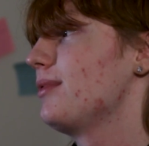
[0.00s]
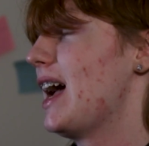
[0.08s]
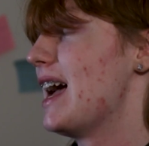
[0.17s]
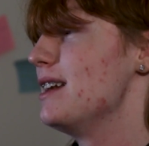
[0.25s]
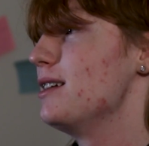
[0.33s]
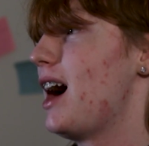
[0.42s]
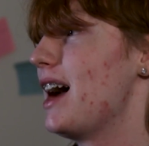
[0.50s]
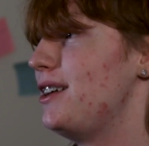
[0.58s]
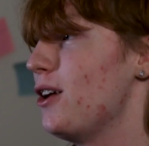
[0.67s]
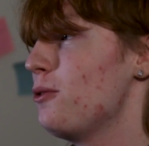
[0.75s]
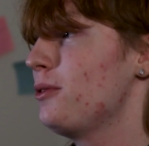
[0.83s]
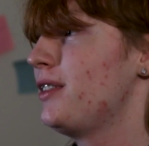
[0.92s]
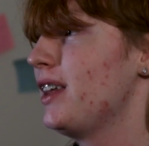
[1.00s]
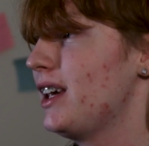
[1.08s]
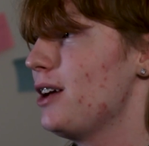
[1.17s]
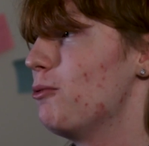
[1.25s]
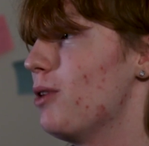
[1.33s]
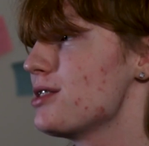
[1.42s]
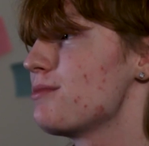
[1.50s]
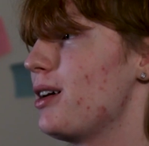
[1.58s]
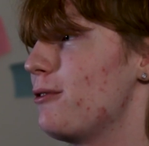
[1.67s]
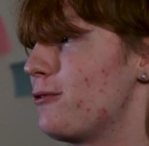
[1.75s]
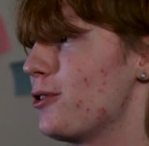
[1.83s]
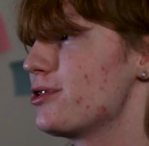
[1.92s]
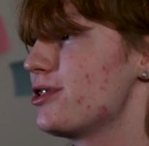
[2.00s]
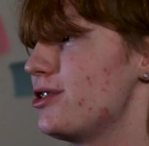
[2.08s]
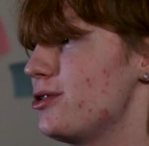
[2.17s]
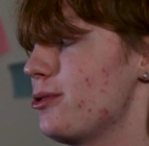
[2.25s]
And I don't think it was my first